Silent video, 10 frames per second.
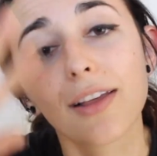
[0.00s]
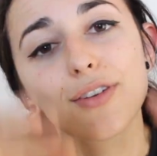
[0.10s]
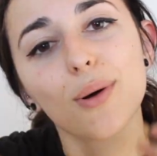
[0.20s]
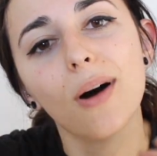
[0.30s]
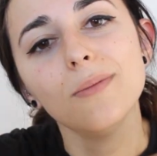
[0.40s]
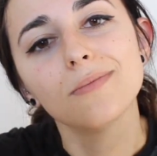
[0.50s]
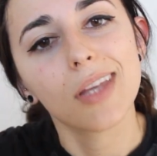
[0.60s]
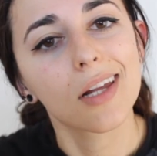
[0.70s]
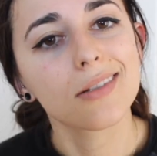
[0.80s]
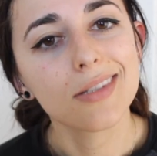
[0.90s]
love you all
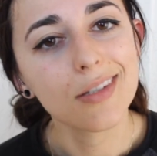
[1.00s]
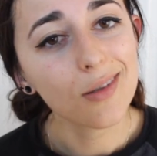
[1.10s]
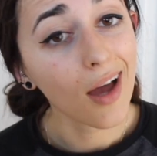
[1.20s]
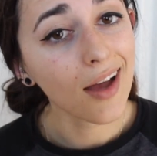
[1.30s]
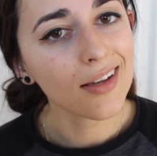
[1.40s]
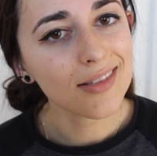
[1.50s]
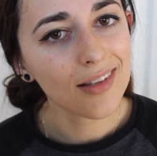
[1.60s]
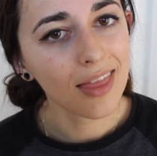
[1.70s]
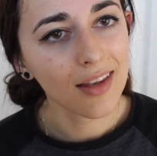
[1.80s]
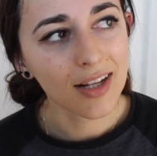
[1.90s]
and I'll see you guys
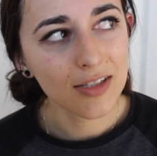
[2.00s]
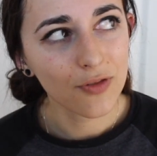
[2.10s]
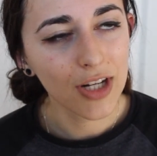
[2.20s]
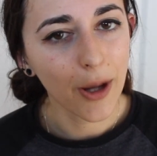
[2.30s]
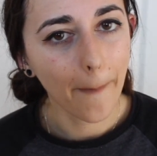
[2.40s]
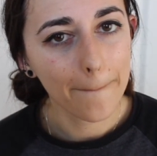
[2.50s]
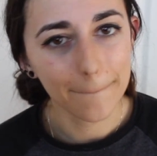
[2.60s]
in the next video.